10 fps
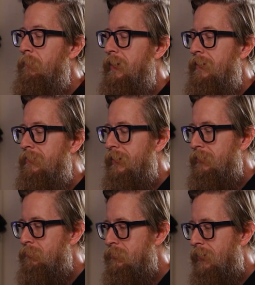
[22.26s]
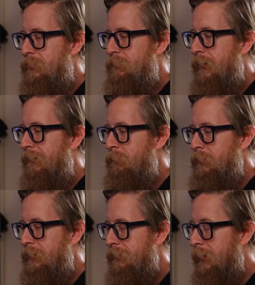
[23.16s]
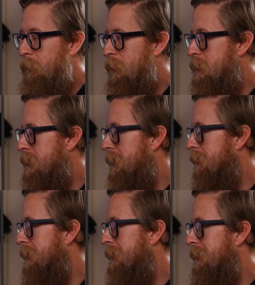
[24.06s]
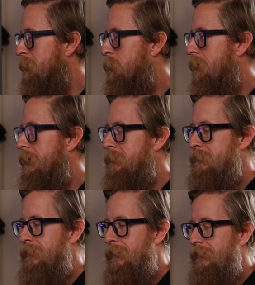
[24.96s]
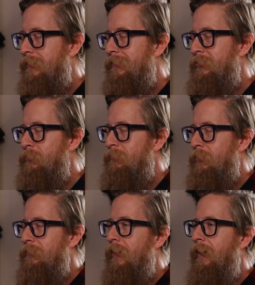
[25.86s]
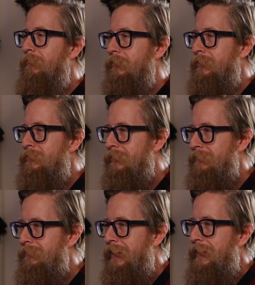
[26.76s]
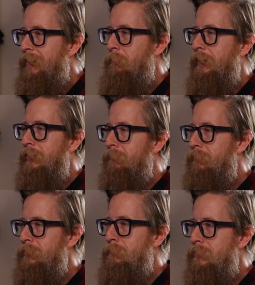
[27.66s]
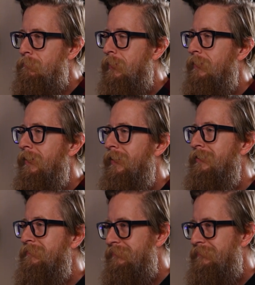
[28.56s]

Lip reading: man, thank you, Josh, for having me, and I appreciate the praise there, your vote of confidence on making films and whatnot.